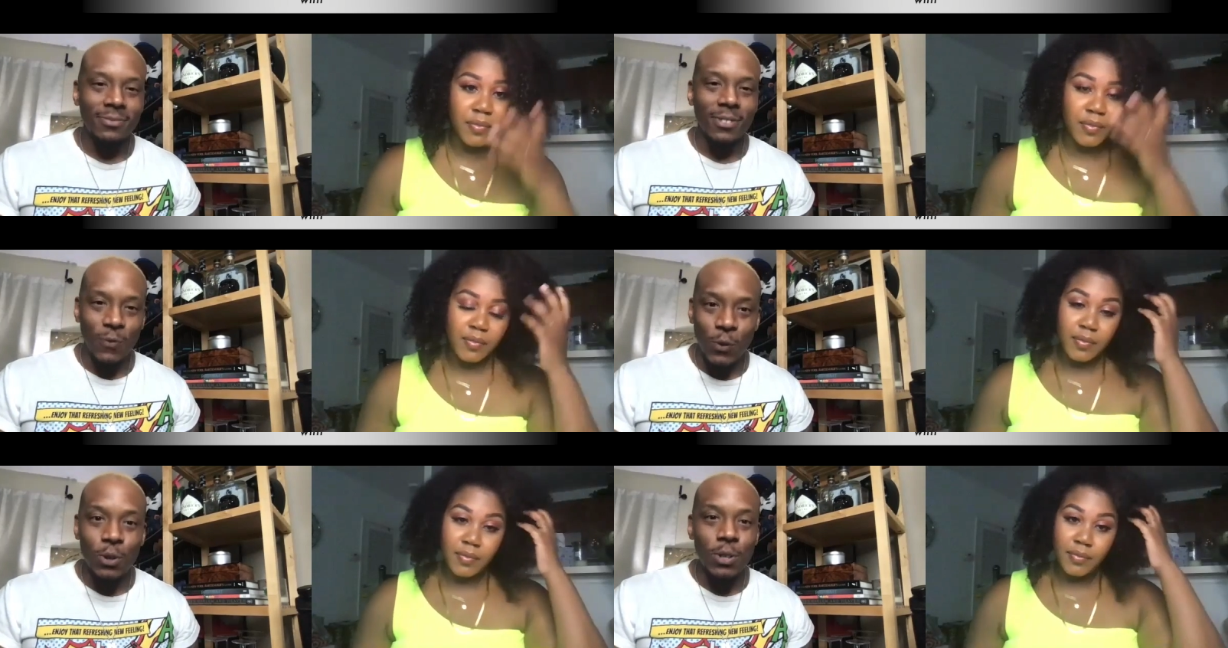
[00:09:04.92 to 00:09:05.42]

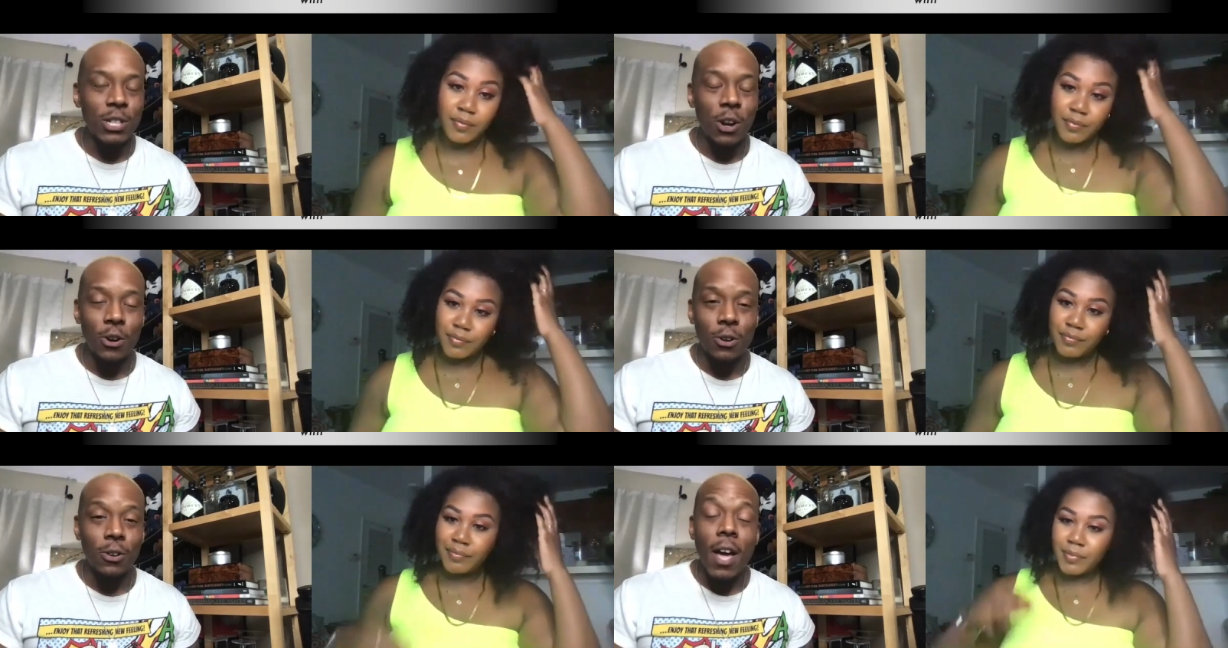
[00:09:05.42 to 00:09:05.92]
Speaker 1: full
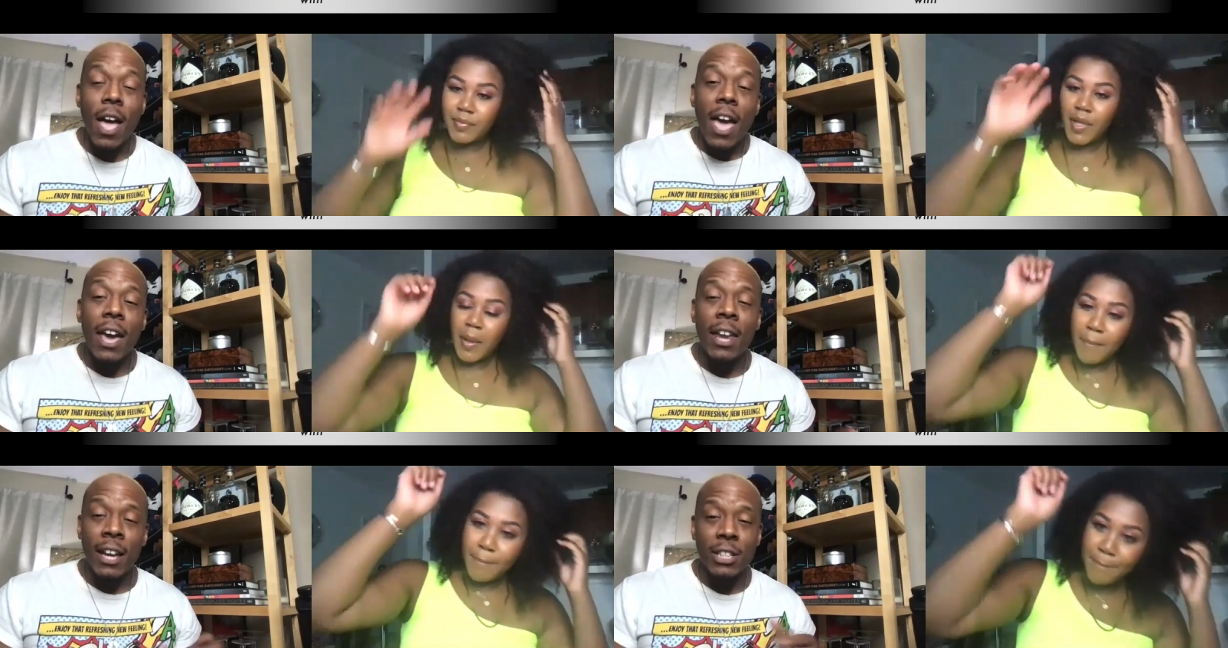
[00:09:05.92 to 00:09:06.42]
circle.
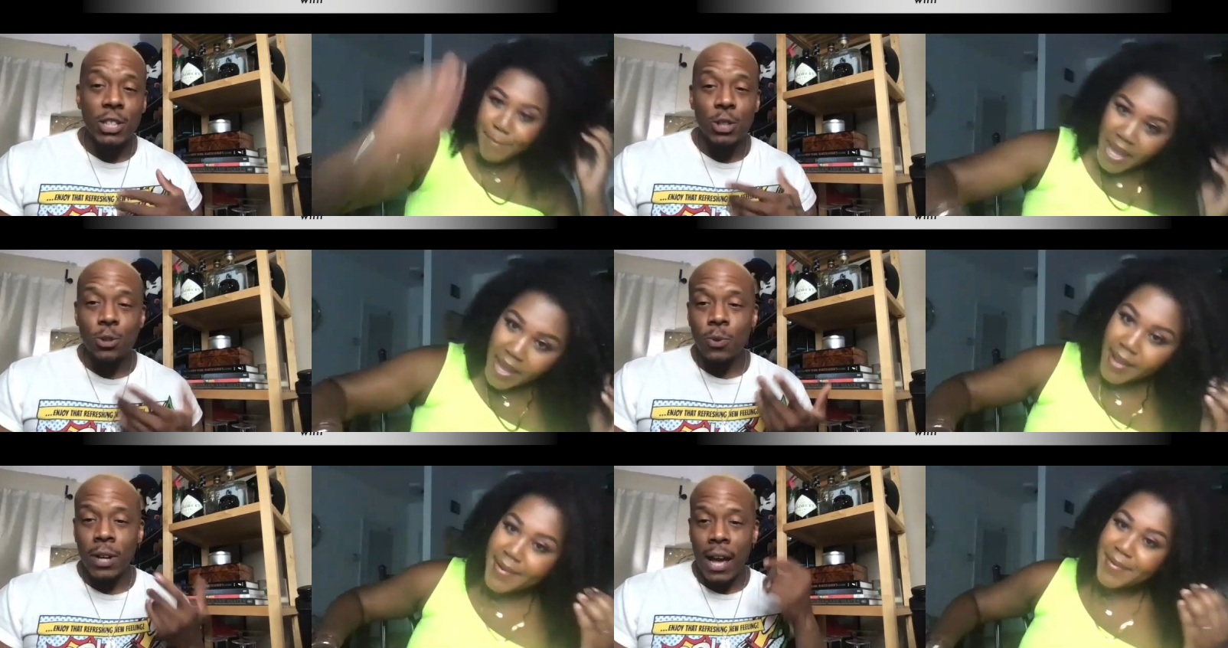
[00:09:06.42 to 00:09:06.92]
NSU
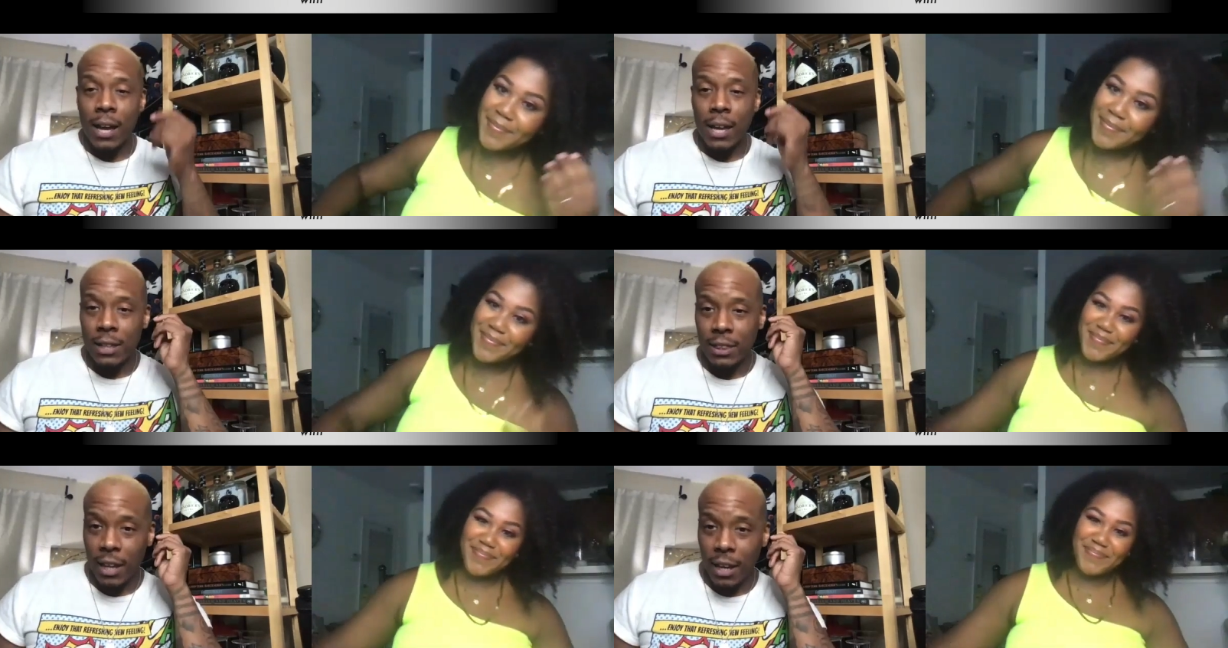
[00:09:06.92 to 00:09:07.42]
Damn. when I get
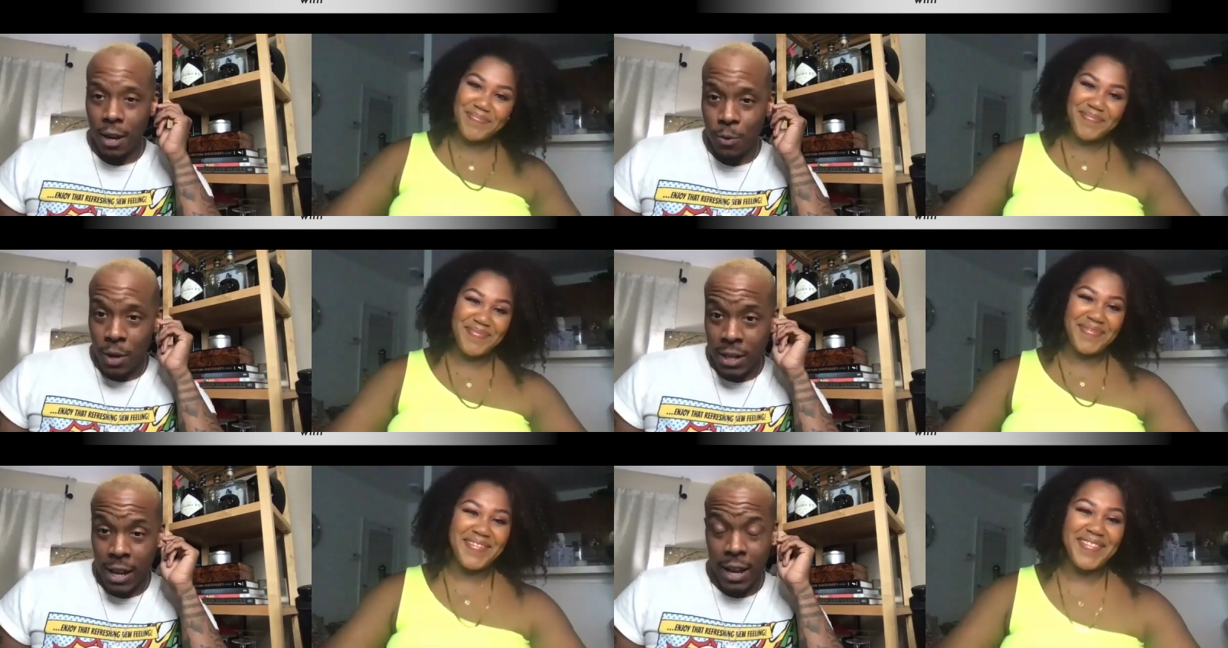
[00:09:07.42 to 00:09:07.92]
there one
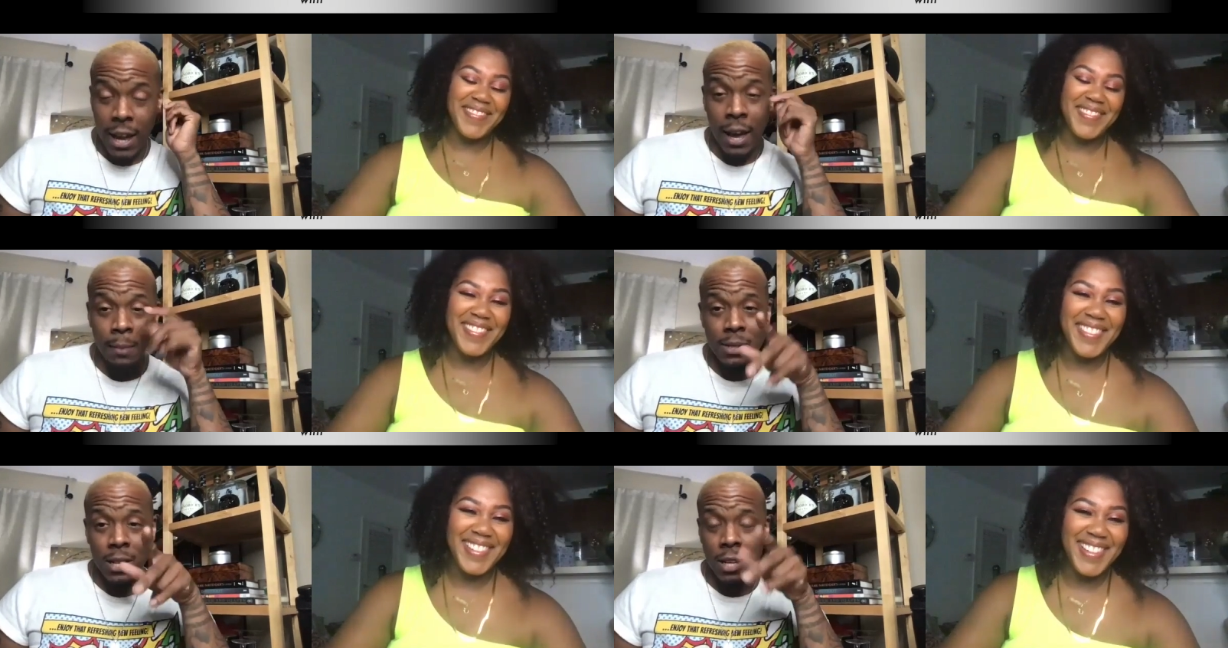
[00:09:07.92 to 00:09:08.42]
day,
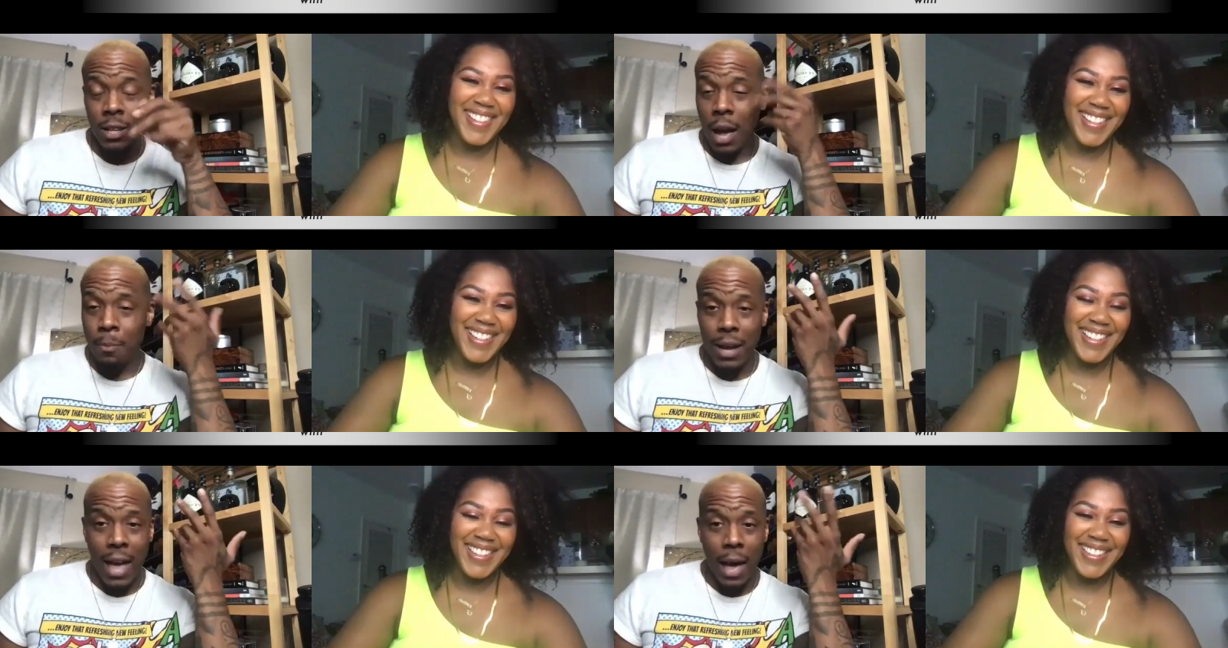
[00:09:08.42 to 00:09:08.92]
Hampton, I'm a god.